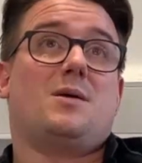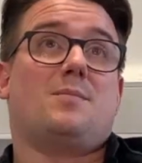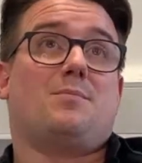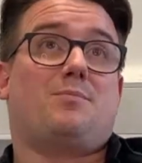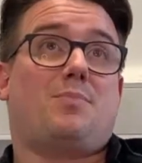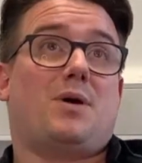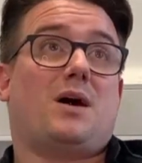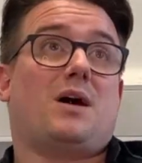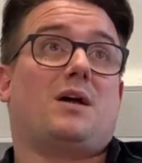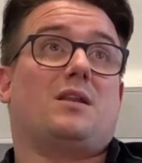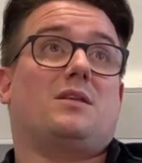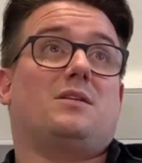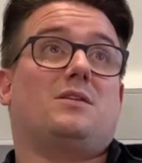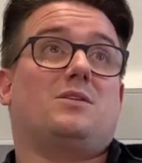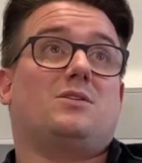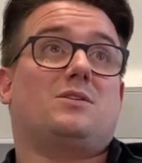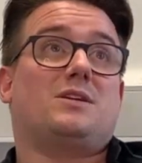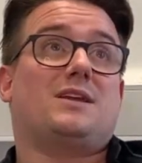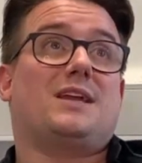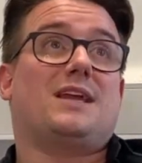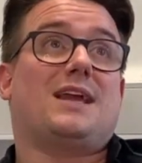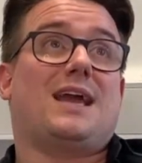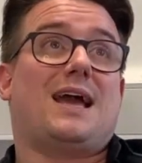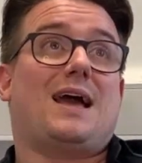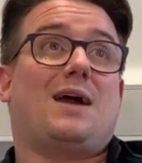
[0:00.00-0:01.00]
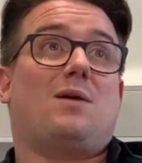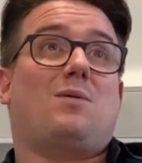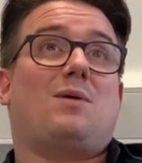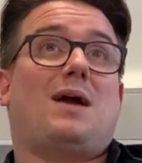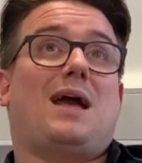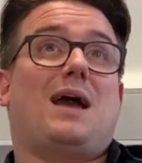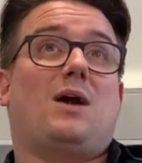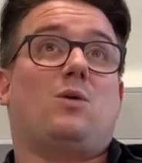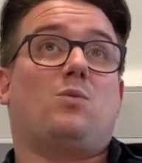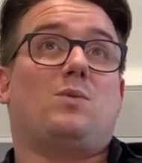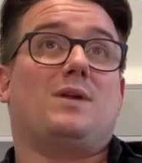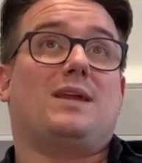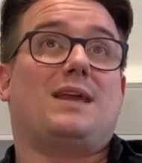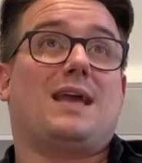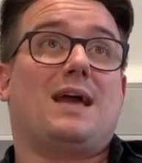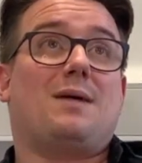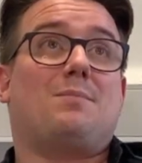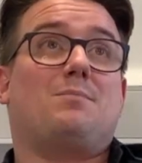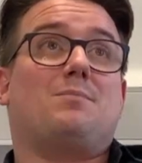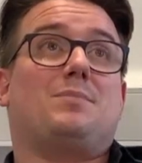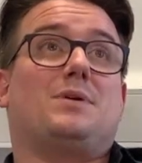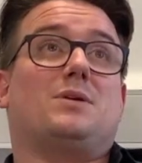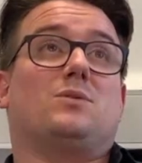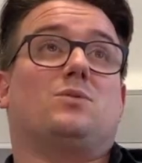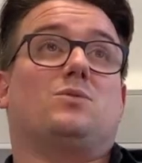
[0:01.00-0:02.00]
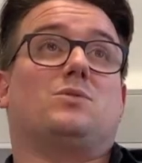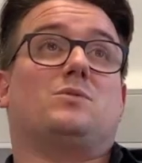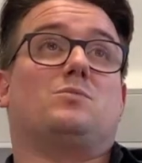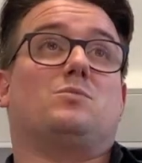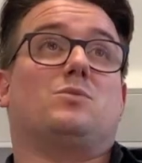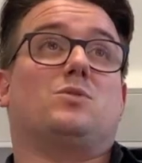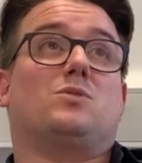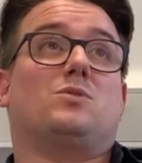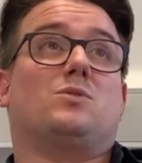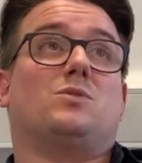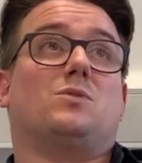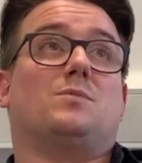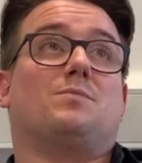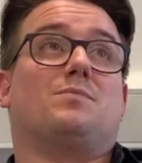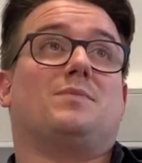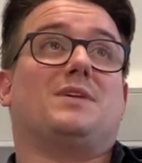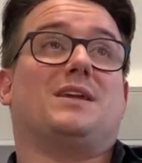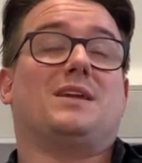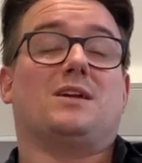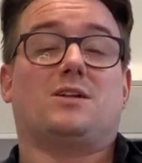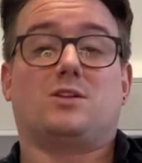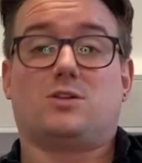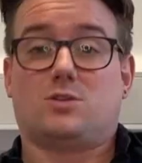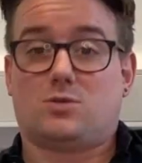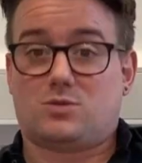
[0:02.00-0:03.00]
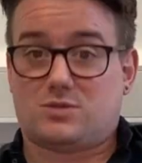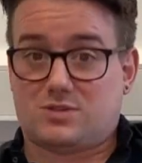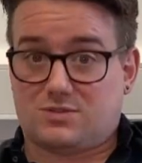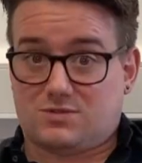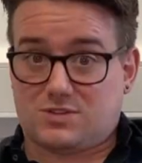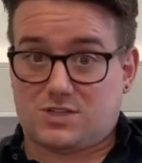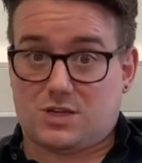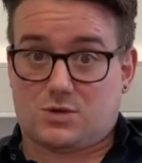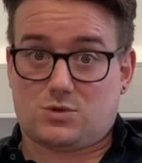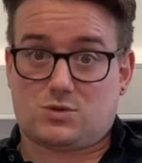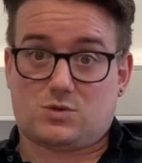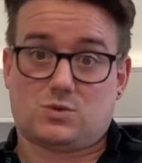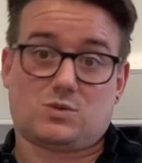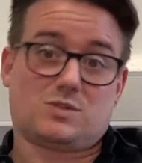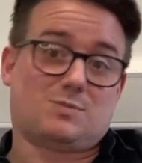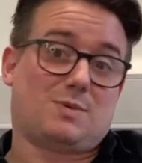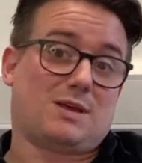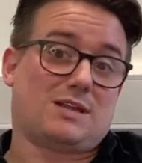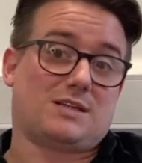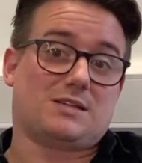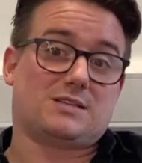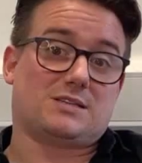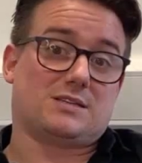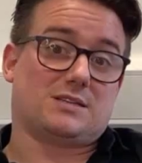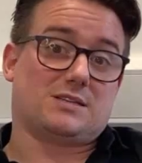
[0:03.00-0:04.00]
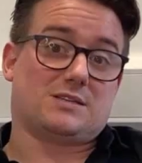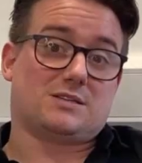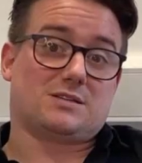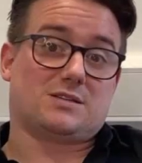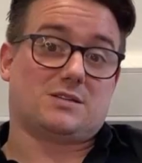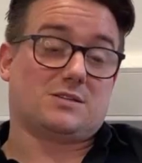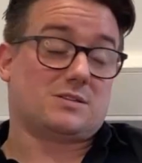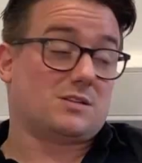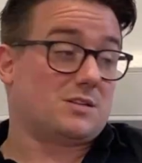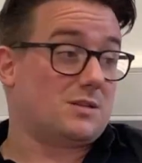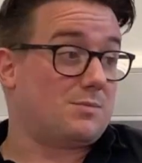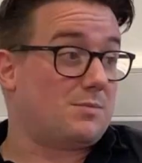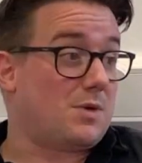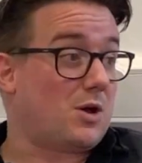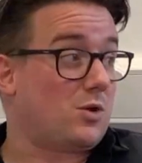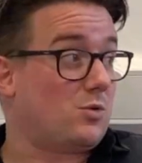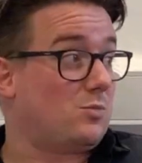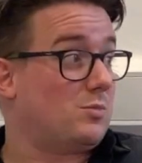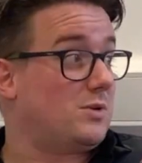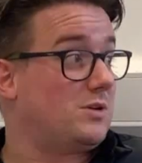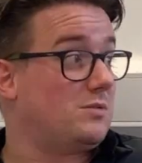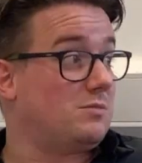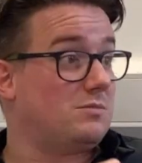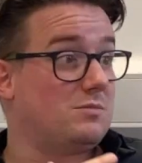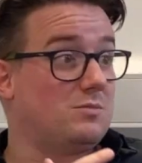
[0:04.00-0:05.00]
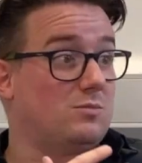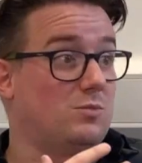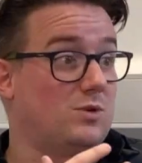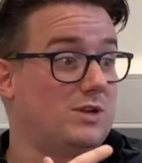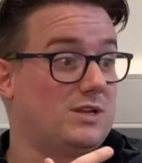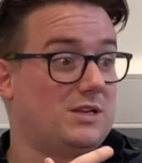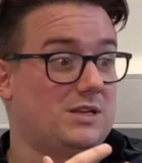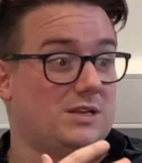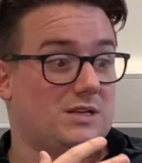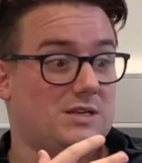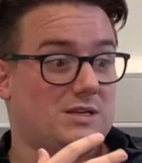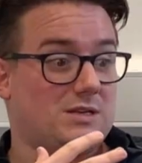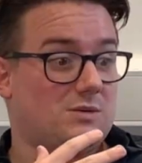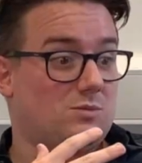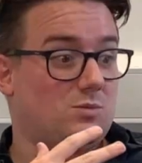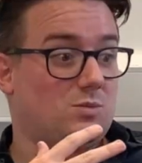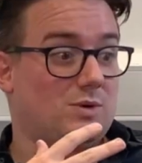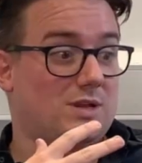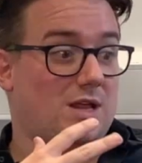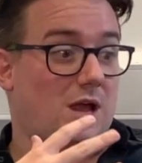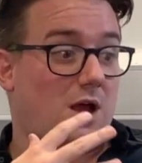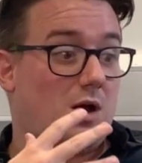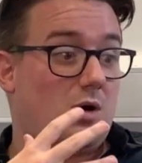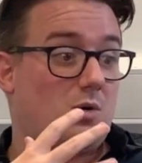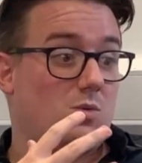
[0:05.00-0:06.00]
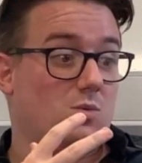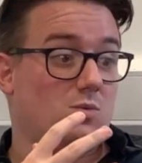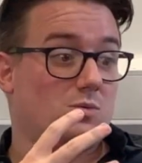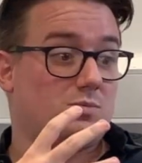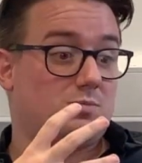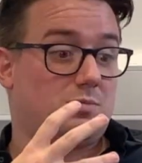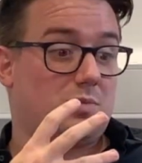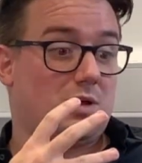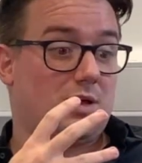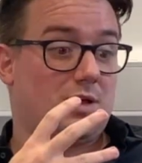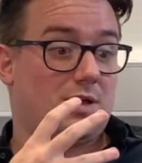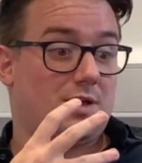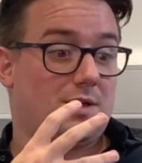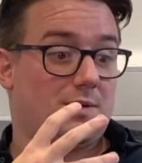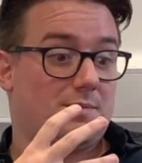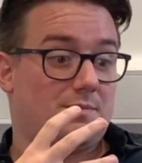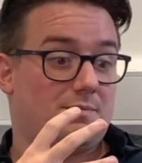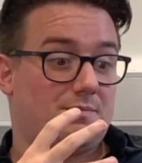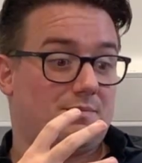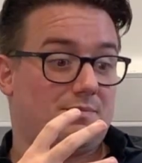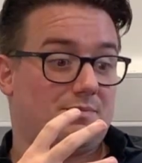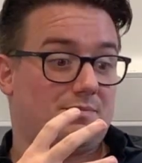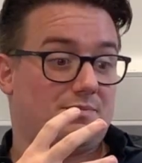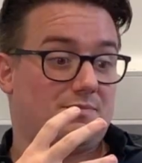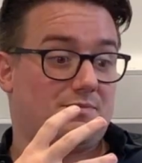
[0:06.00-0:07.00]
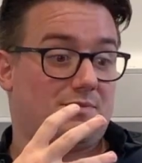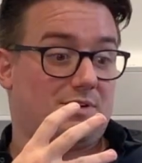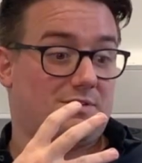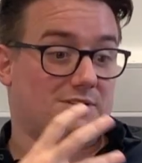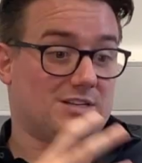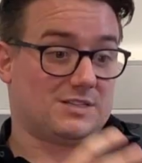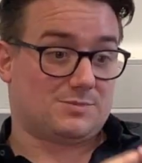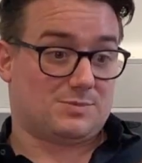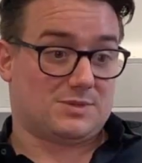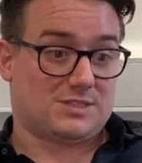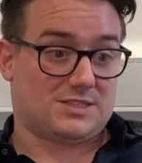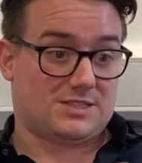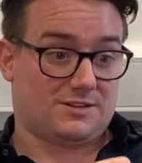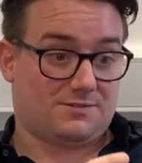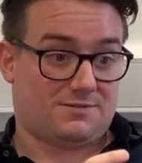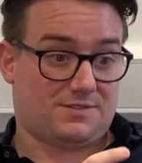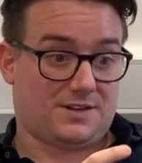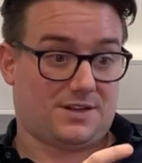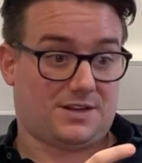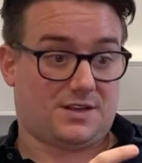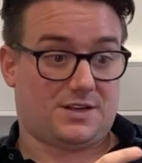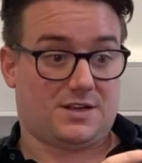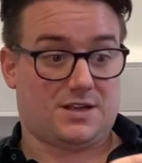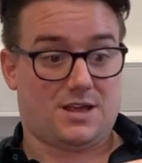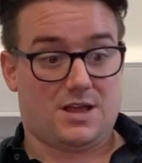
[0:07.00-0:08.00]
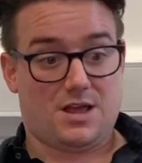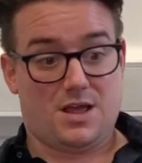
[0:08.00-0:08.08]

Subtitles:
but looking at how we can build more inclusive social spaces, because at the moment we hold very specific